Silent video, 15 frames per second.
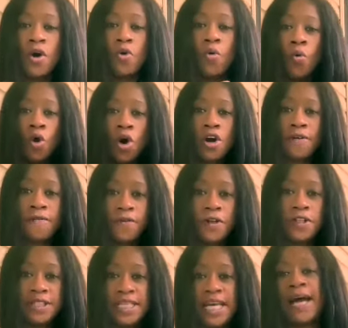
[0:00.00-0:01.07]
Work
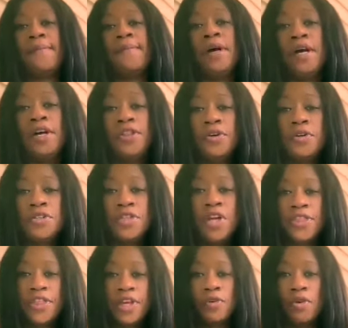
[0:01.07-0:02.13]
full time. There's
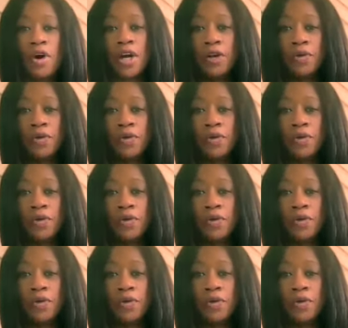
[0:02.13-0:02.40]
nothing wrong